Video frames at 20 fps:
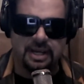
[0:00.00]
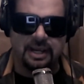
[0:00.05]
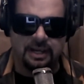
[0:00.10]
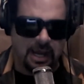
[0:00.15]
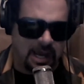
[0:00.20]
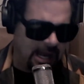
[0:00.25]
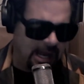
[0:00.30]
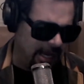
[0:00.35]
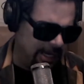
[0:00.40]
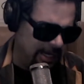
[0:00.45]
And
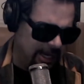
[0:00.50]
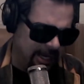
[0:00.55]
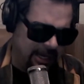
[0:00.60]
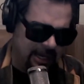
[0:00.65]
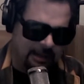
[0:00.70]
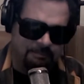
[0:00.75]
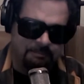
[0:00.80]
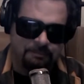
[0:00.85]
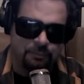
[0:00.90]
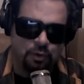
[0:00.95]
I
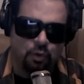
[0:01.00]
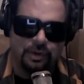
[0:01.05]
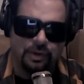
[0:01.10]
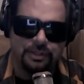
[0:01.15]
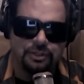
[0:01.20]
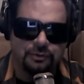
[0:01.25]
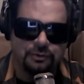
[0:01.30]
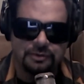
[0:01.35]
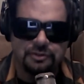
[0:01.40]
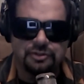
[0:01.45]
am
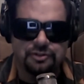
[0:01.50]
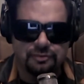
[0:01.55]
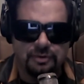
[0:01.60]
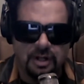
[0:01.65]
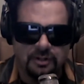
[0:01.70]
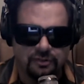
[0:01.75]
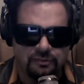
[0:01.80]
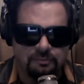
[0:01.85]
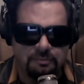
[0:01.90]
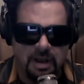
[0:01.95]
going to
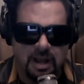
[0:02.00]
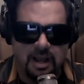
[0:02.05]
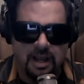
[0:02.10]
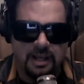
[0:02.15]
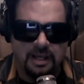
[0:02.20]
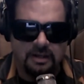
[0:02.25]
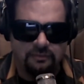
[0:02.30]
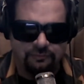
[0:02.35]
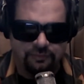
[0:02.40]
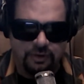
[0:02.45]
instruct
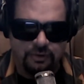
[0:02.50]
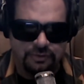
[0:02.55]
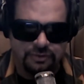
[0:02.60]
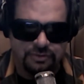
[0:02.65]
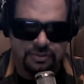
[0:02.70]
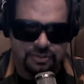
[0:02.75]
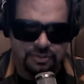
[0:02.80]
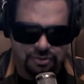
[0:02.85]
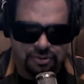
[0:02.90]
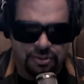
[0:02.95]
my folks
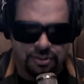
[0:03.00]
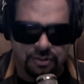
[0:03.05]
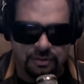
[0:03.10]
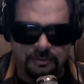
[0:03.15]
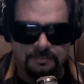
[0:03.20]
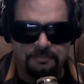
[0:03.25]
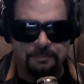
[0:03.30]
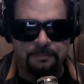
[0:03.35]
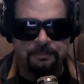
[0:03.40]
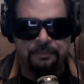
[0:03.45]
this year,
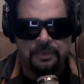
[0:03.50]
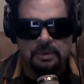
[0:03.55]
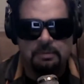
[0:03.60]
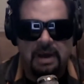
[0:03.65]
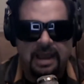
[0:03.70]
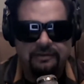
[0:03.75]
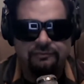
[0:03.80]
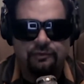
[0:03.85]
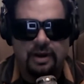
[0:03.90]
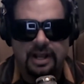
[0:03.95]

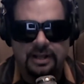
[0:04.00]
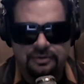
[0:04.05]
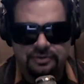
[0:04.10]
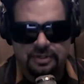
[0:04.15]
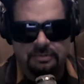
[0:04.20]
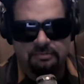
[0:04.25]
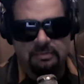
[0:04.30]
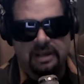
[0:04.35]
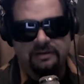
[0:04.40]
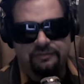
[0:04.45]
my friends
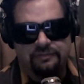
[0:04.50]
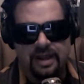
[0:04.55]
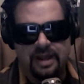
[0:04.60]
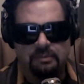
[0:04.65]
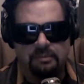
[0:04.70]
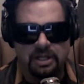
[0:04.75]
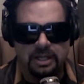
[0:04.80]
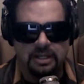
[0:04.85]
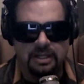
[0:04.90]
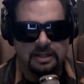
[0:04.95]
and my
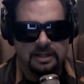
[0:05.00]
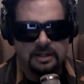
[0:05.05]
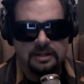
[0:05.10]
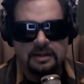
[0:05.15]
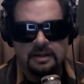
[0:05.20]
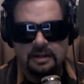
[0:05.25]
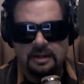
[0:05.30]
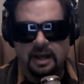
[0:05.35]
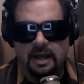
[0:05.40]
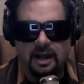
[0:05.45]
family,
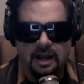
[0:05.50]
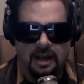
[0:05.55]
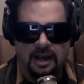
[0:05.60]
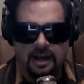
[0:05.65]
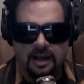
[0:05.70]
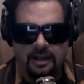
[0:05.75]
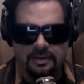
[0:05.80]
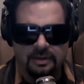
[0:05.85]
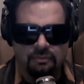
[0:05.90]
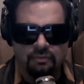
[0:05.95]

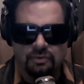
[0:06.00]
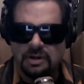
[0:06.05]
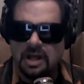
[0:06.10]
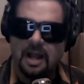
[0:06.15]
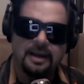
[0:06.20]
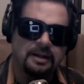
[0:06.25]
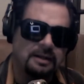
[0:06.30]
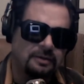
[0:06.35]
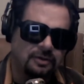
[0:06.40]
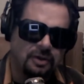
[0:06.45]
that we're
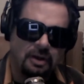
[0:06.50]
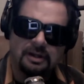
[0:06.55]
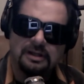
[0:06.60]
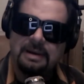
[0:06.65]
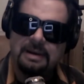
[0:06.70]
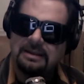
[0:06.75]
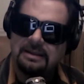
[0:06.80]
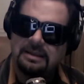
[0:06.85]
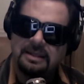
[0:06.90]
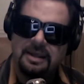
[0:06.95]
not going to talk
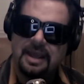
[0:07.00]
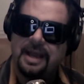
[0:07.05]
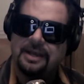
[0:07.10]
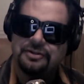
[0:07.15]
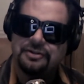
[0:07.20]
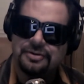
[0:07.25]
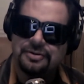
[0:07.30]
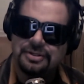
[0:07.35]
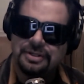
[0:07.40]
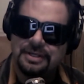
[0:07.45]
about The
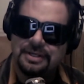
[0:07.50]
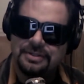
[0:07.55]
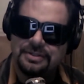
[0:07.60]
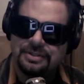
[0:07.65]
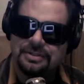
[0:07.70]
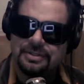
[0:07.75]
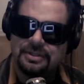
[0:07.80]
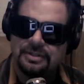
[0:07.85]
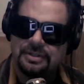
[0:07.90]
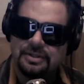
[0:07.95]

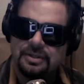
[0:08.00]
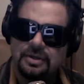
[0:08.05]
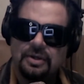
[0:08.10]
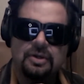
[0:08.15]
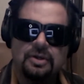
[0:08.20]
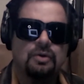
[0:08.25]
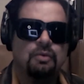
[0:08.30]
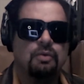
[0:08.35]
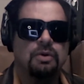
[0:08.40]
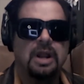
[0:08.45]
Exorcist.
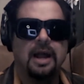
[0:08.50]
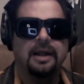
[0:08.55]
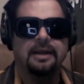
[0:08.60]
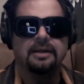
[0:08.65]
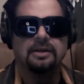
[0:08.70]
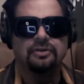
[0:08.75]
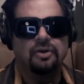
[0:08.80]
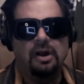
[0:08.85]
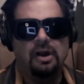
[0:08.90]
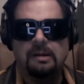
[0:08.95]
We're not
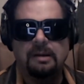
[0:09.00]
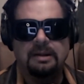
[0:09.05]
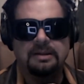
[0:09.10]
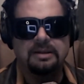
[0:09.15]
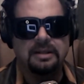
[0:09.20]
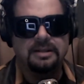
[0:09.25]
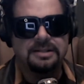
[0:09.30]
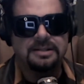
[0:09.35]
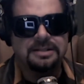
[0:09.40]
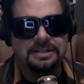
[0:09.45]
going to talk about
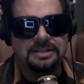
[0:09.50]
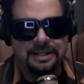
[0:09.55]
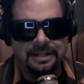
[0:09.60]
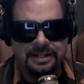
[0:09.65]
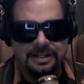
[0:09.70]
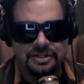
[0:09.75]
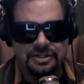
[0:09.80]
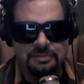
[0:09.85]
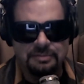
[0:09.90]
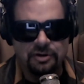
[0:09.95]
the
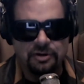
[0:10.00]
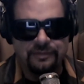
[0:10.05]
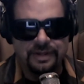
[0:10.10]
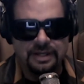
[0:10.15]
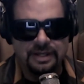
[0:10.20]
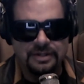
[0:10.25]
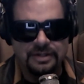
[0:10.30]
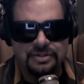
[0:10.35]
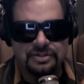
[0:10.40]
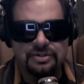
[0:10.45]
Insidious
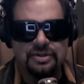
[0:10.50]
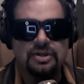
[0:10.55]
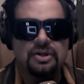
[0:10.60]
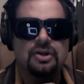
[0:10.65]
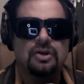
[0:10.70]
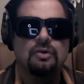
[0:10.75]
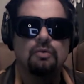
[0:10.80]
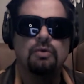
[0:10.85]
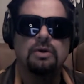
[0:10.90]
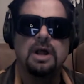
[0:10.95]
movies.
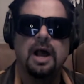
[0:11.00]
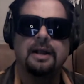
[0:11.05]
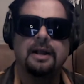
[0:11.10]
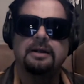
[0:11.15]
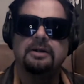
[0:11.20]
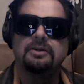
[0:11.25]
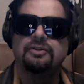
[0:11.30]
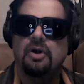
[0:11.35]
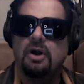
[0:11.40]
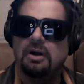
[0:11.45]
We're not
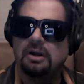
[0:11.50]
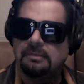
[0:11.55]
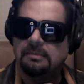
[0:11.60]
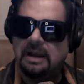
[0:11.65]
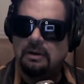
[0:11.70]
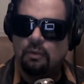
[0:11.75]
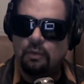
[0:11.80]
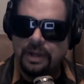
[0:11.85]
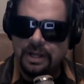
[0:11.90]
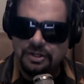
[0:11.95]
going to talk
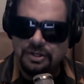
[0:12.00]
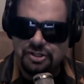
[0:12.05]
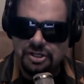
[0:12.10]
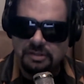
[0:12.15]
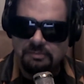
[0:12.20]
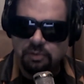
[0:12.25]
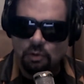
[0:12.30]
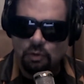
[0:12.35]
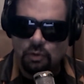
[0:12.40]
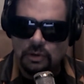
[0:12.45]
about
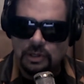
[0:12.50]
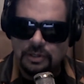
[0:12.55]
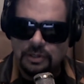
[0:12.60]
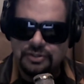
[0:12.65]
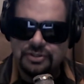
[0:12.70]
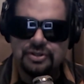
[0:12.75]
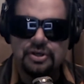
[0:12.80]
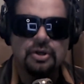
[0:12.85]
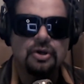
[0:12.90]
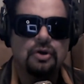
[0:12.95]
Ouija
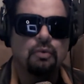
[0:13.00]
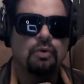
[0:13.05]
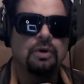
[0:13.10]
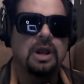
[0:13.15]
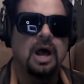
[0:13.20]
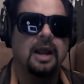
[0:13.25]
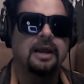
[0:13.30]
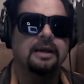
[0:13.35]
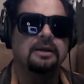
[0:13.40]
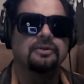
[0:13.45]
boards. We're
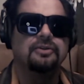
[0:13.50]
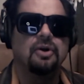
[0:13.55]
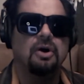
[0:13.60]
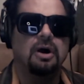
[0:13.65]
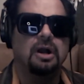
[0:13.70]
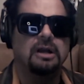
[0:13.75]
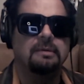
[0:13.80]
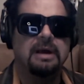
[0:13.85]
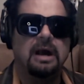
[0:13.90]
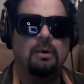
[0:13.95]
not going to
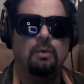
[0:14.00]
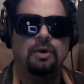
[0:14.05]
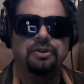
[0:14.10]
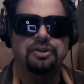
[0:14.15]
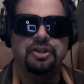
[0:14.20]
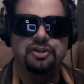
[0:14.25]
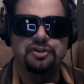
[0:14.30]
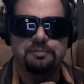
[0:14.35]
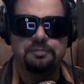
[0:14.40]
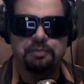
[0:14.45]
talk about what
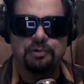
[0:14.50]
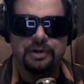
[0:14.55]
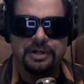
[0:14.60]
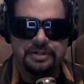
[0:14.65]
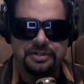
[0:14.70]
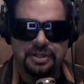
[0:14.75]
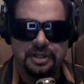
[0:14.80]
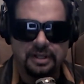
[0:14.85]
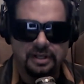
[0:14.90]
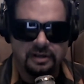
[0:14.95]
these
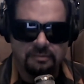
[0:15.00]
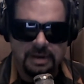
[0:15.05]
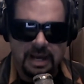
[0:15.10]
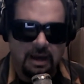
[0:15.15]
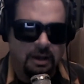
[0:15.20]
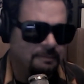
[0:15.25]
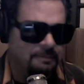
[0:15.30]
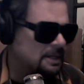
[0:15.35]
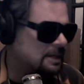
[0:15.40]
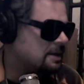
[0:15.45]
priests think
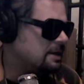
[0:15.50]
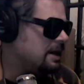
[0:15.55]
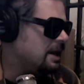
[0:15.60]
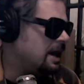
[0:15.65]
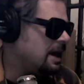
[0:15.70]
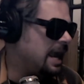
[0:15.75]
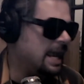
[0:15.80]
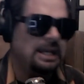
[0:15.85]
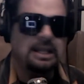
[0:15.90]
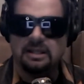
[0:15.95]
about
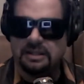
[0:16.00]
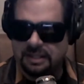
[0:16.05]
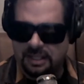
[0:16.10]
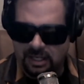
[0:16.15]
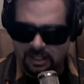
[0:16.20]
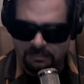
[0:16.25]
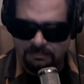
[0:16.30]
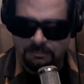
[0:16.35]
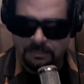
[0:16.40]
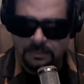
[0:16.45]

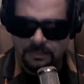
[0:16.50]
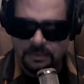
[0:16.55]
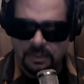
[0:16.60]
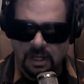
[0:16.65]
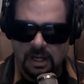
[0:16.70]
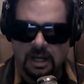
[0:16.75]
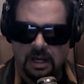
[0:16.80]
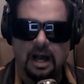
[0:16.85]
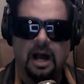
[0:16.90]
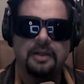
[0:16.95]
anything
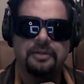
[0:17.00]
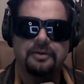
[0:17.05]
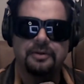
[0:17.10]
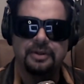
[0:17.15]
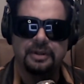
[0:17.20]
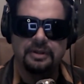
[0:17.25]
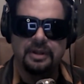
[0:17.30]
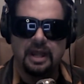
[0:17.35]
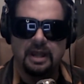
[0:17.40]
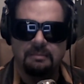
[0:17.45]
other
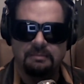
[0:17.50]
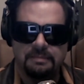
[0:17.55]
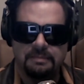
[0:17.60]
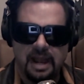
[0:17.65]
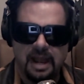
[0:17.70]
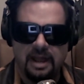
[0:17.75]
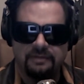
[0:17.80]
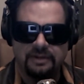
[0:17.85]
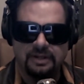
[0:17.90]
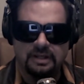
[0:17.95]
than them
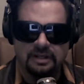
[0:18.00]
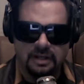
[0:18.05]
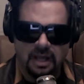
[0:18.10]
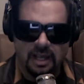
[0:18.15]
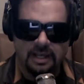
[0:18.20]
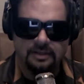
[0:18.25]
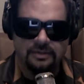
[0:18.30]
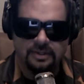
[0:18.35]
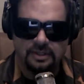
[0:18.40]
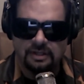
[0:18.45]
having a
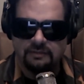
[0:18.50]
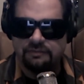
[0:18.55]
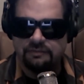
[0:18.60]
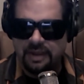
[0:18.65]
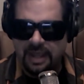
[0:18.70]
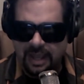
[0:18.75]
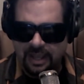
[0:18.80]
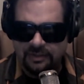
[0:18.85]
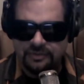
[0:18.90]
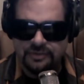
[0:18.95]
night to give
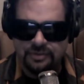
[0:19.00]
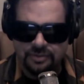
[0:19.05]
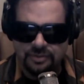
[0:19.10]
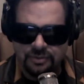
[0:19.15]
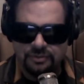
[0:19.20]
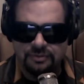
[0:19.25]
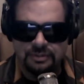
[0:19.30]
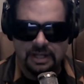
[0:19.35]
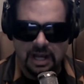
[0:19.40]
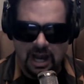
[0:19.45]
thanks
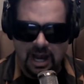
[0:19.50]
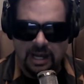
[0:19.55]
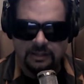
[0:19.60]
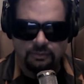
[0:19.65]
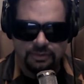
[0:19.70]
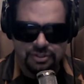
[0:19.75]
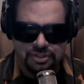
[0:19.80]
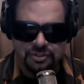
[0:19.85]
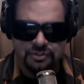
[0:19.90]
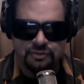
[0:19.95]
to God,
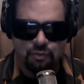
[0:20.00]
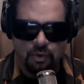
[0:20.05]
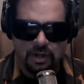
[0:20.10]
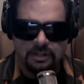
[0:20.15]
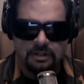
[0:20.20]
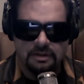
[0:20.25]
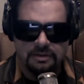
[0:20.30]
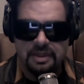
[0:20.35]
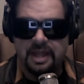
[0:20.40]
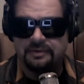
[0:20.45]
which is
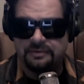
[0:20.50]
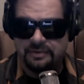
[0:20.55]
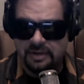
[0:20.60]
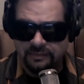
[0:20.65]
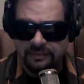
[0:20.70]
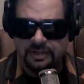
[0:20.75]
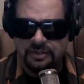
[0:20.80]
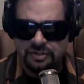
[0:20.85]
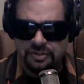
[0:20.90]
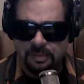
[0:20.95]
what
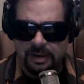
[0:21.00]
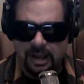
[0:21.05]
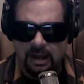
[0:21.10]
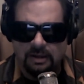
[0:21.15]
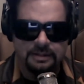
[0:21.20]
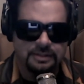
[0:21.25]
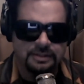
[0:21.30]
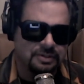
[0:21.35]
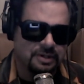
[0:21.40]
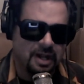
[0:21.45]
Thanksgiving is
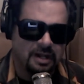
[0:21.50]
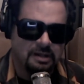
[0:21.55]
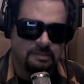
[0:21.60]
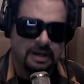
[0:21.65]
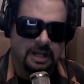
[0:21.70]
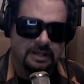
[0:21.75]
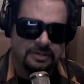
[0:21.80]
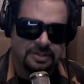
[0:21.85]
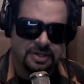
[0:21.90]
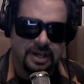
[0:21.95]
about. It's not
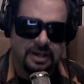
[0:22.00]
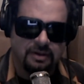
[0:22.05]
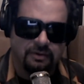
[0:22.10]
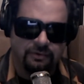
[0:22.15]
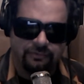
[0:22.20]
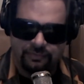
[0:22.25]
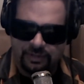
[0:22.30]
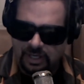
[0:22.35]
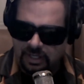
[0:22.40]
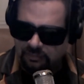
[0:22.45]
about
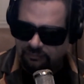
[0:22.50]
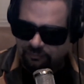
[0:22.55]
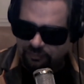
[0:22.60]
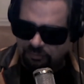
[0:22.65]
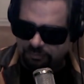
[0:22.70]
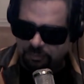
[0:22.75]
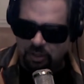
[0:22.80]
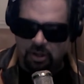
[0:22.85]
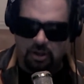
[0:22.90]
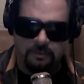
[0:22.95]
sales and
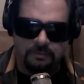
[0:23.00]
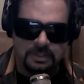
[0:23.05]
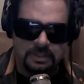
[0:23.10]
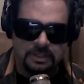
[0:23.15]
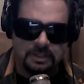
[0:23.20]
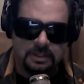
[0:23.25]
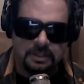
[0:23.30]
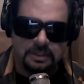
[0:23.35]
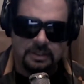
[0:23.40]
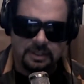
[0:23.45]
football
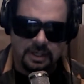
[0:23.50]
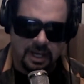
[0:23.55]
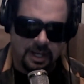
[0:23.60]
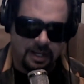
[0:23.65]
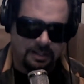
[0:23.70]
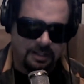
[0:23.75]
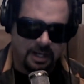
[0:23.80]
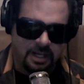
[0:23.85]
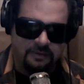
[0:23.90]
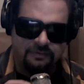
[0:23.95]

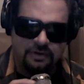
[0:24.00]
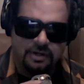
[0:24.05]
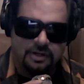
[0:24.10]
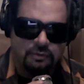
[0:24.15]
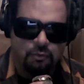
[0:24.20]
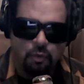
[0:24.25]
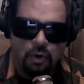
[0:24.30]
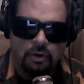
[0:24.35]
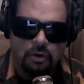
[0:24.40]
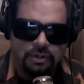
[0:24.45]
and a very
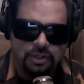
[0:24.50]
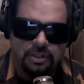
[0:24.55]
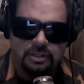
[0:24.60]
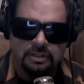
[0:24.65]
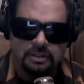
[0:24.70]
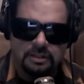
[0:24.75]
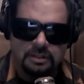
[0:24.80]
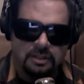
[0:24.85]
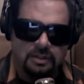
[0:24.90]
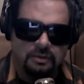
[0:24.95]
woke,
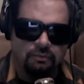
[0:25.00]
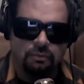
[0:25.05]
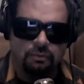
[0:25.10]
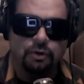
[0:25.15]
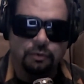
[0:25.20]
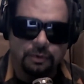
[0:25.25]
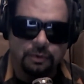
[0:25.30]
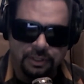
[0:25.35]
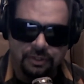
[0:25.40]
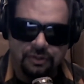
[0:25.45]

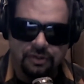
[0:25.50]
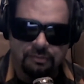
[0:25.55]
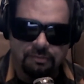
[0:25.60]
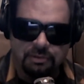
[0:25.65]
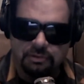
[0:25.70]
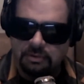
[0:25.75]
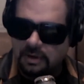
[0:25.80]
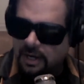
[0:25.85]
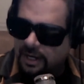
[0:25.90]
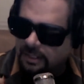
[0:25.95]
ruined
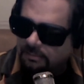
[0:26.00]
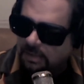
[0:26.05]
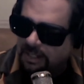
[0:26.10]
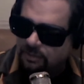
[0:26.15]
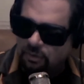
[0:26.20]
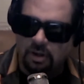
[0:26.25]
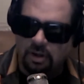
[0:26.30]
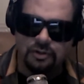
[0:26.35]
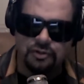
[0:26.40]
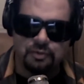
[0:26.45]
parade. My
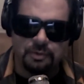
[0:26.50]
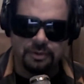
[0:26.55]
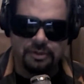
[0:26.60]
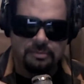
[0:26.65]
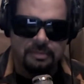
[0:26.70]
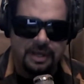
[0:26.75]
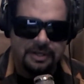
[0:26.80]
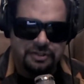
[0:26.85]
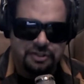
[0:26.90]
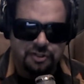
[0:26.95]
daughters were in
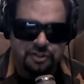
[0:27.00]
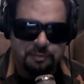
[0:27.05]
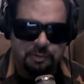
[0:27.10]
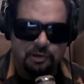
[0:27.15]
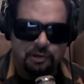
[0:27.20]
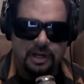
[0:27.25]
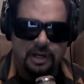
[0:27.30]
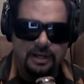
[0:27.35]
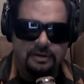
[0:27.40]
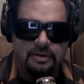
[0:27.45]
the Macy's
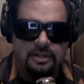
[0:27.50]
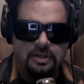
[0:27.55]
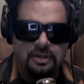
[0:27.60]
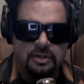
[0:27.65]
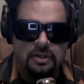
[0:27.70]
parade